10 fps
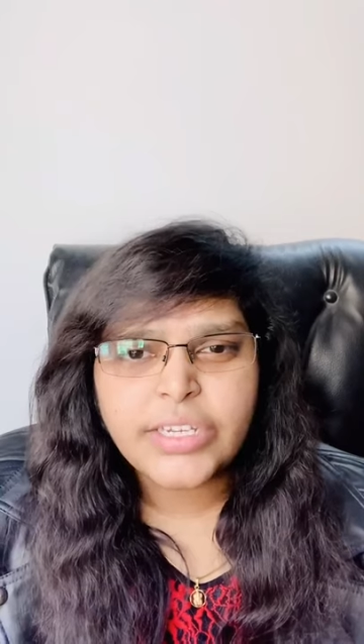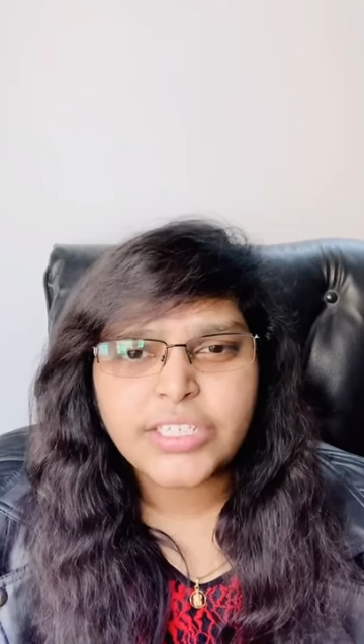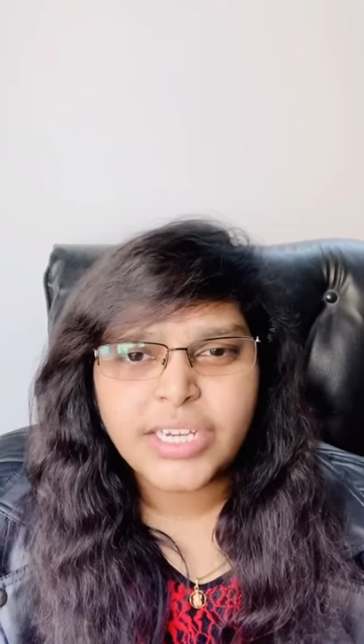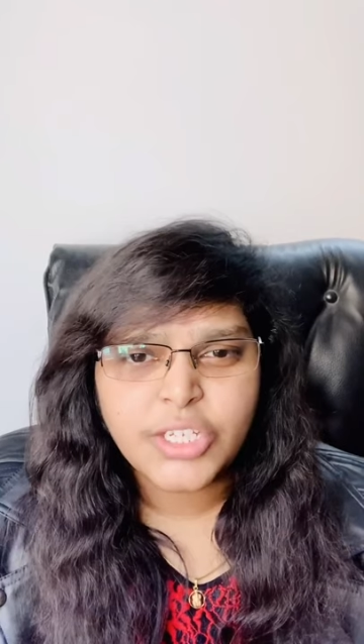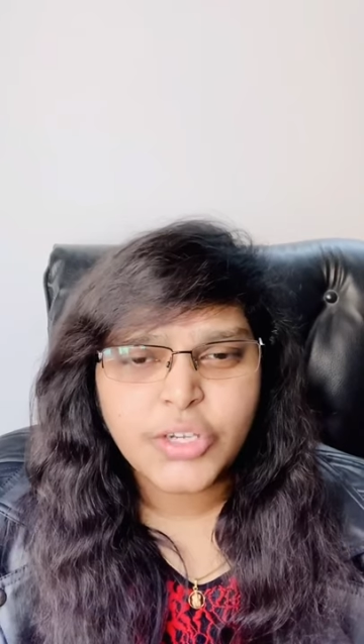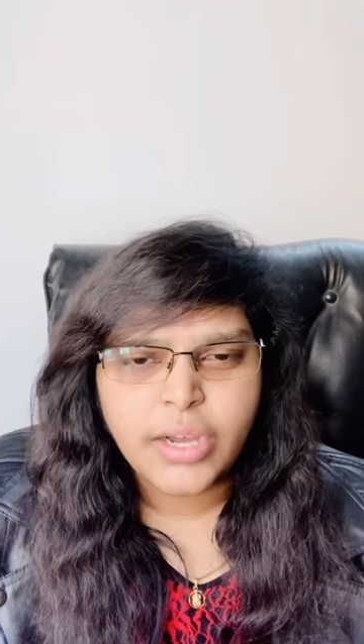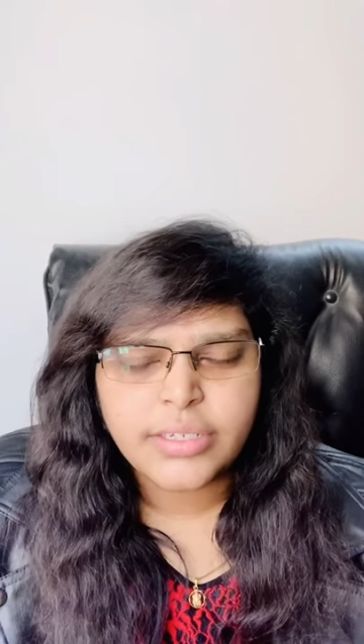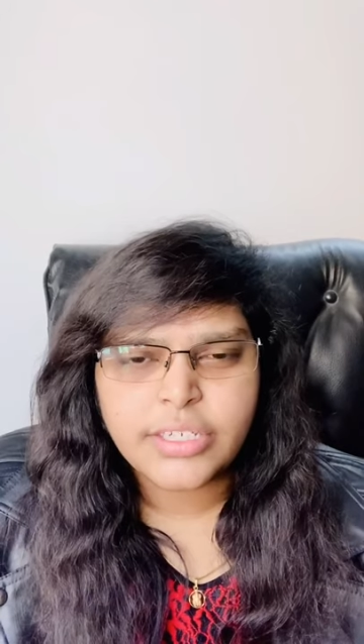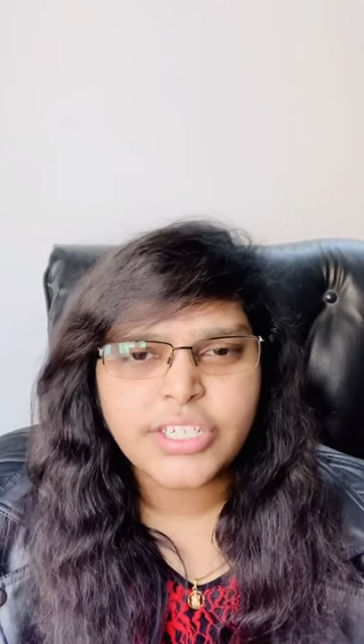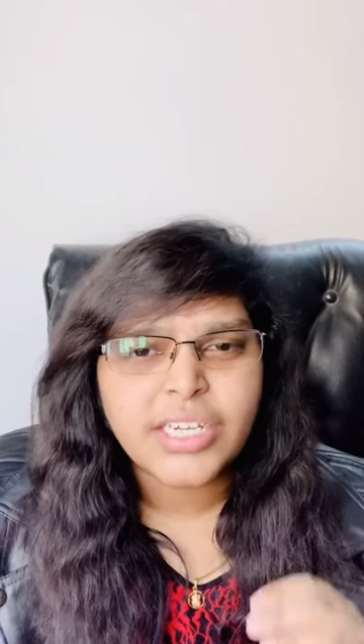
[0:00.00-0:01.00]
She,
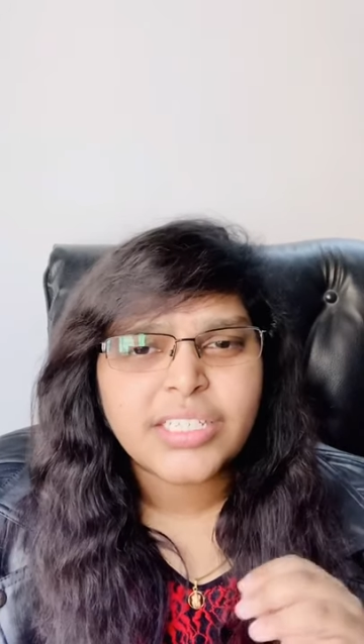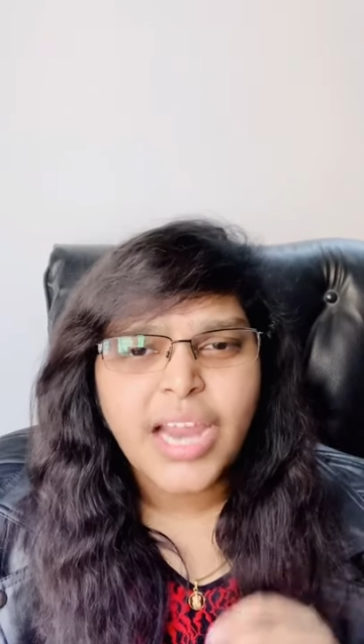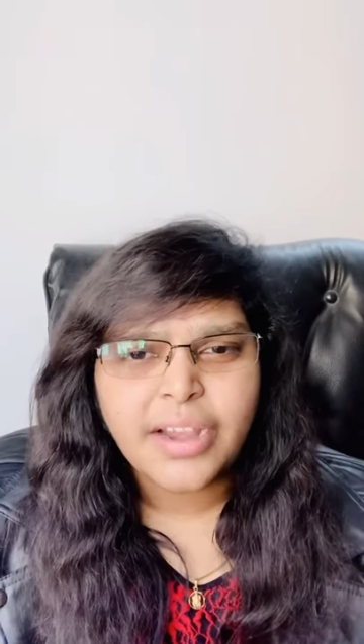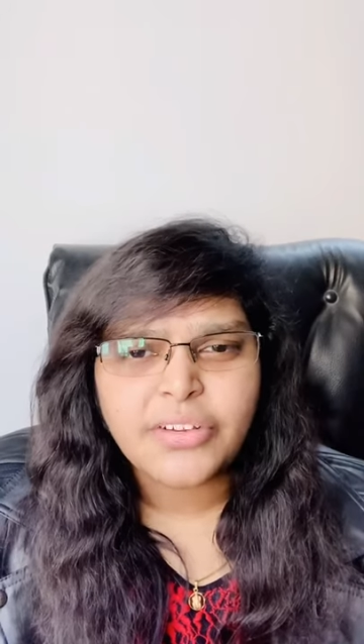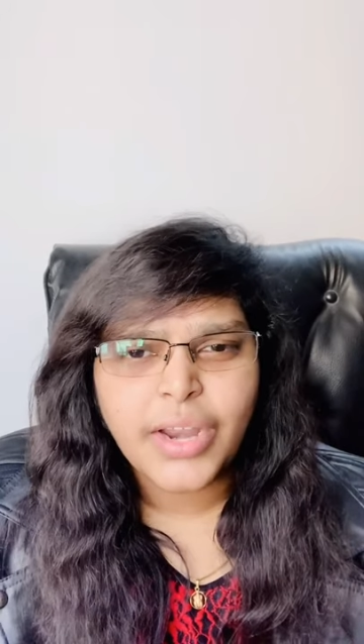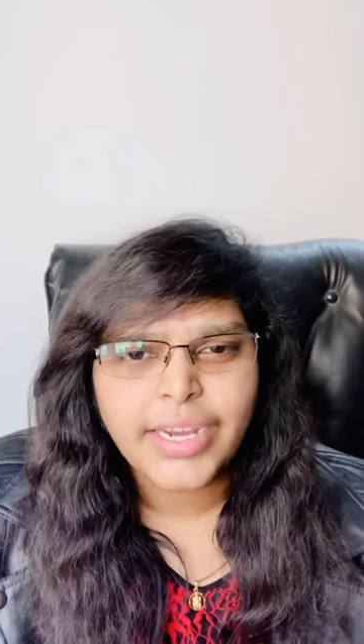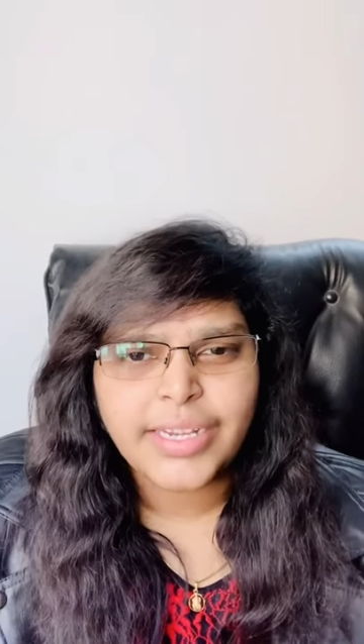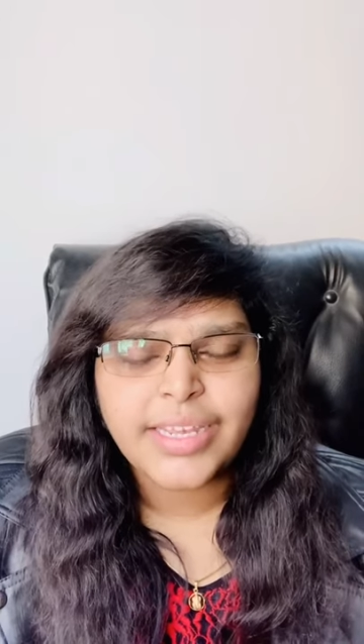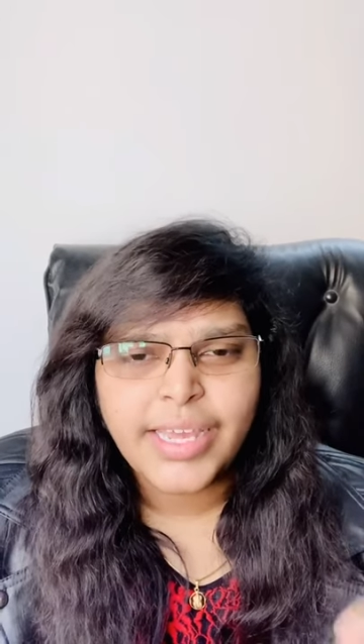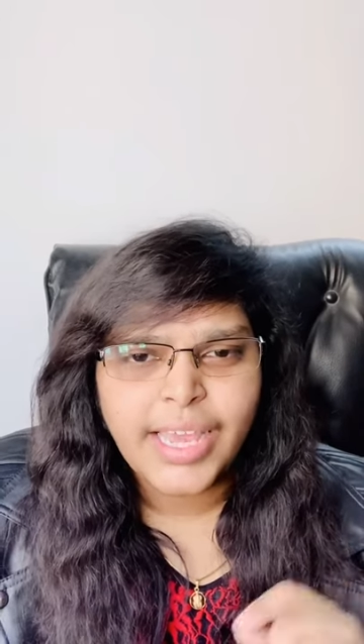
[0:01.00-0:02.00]
jot, she started
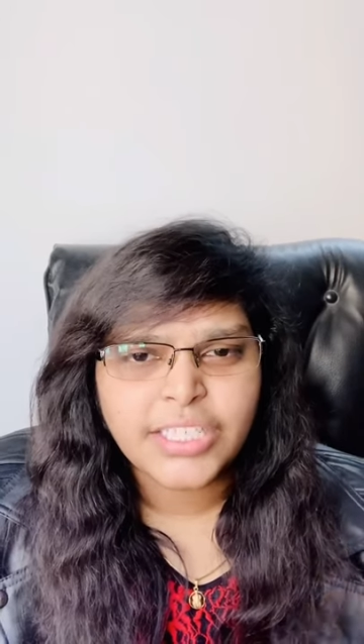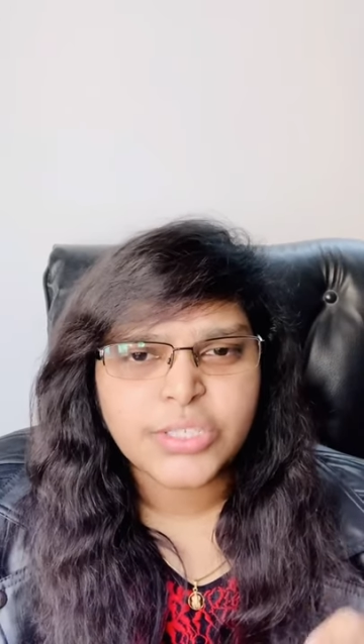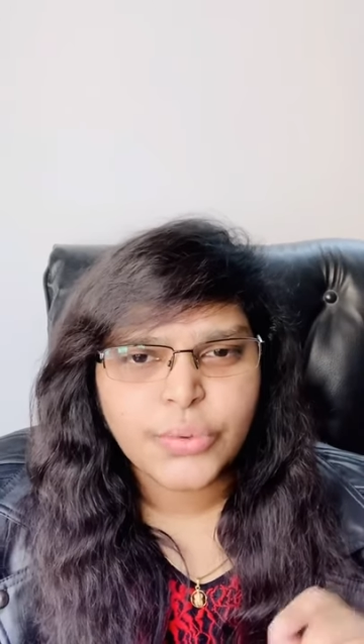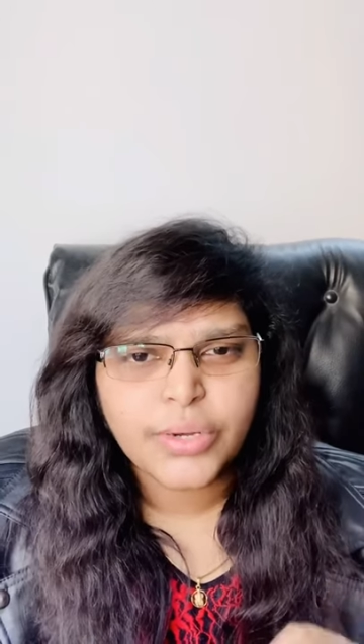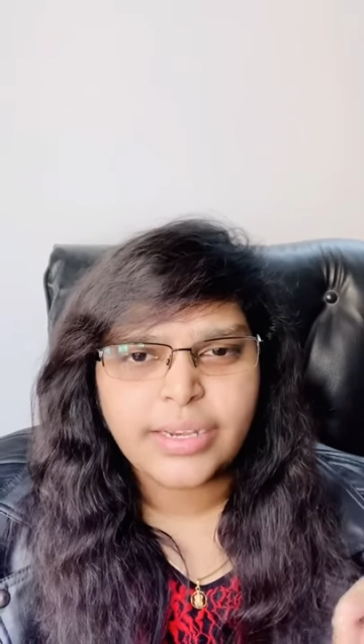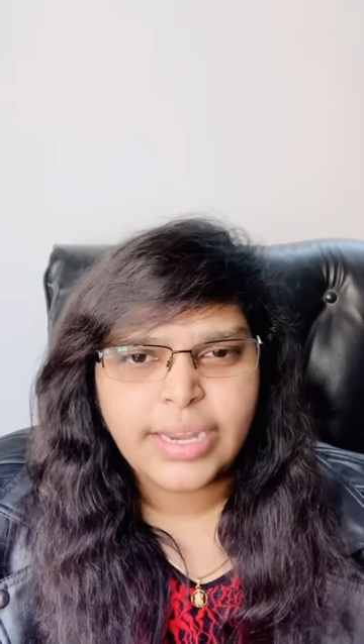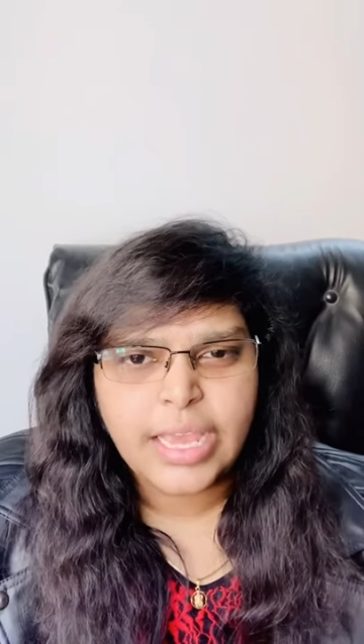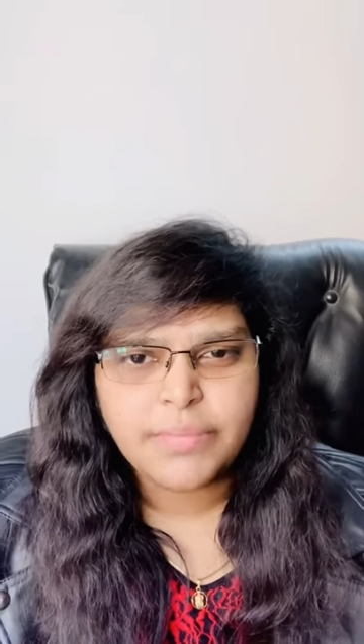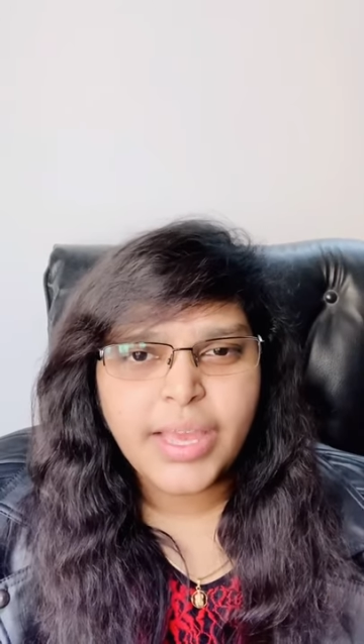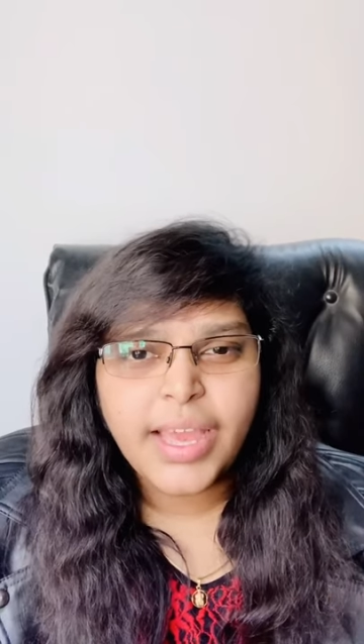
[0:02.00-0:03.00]
writing each student
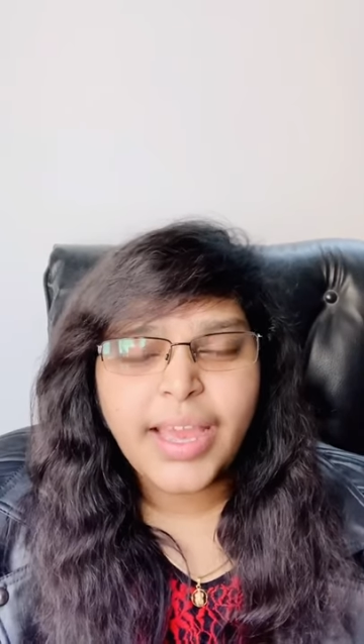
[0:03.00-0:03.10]
name